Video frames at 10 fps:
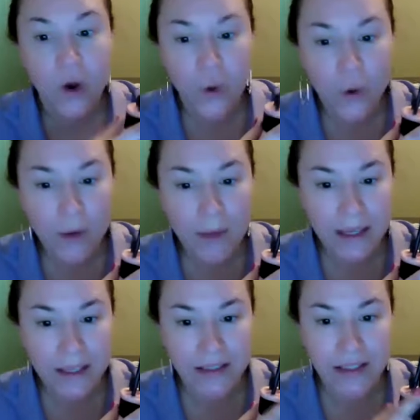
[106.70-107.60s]
or my
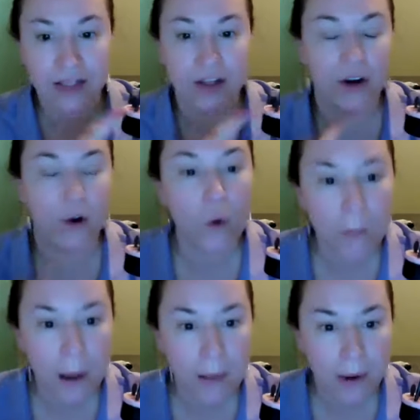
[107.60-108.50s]
concealer or
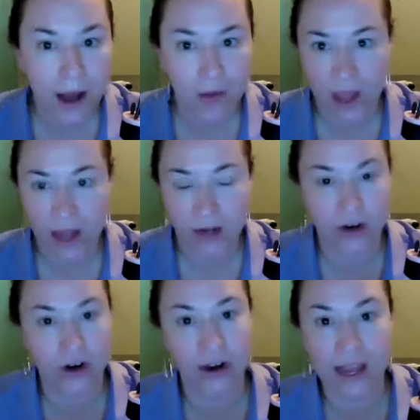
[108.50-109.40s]
my brow liner
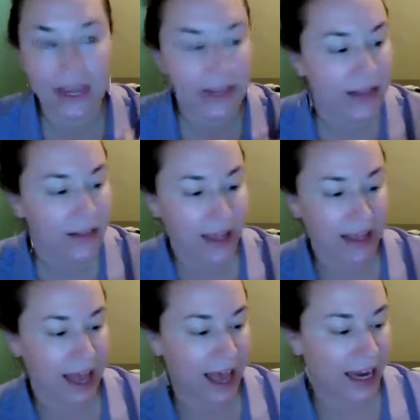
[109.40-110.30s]
or anything like
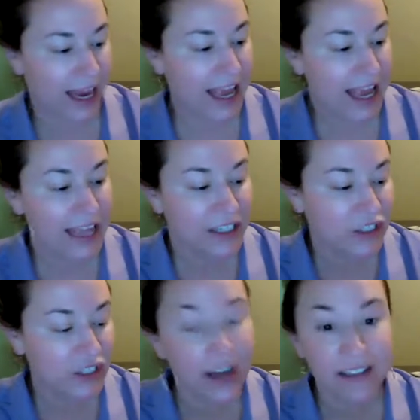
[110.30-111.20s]
that. It
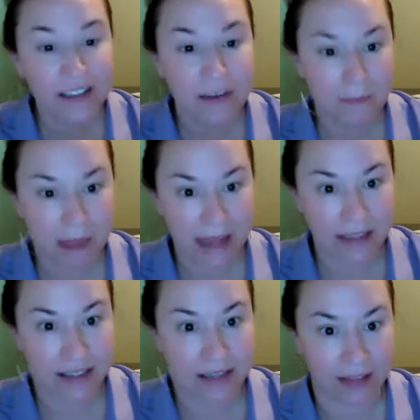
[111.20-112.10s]
just
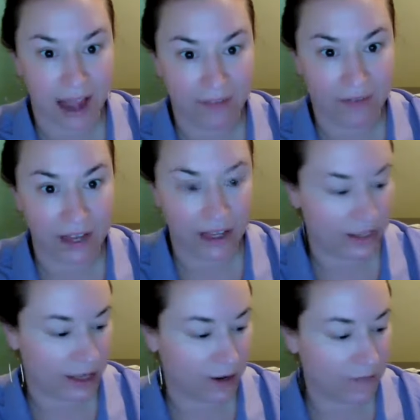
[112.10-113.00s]
makes life
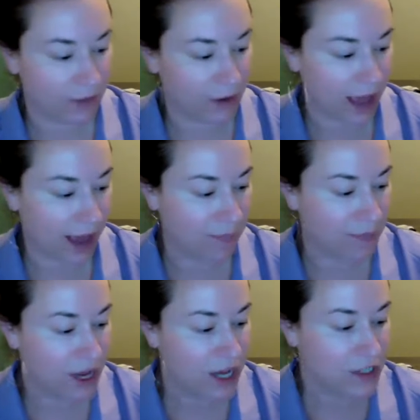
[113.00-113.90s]
easier, okay?
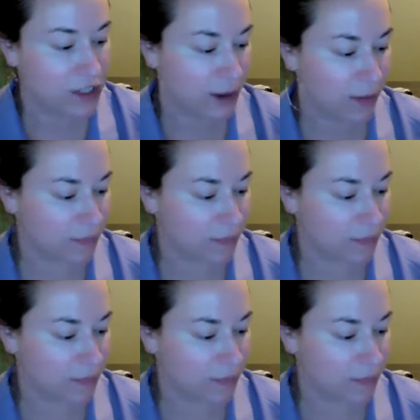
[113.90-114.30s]
So